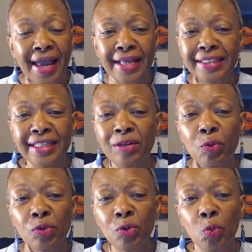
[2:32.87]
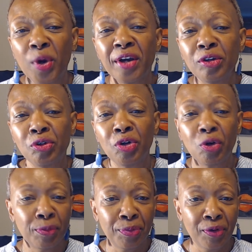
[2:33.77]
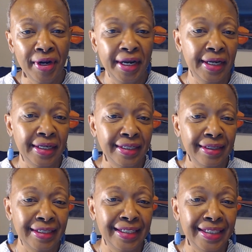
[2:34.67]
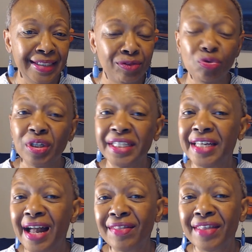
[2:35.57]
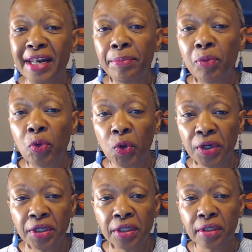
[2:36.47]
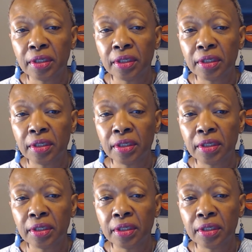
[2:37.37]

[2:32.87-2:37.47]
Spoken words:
See, the where you go to pray is really not that important.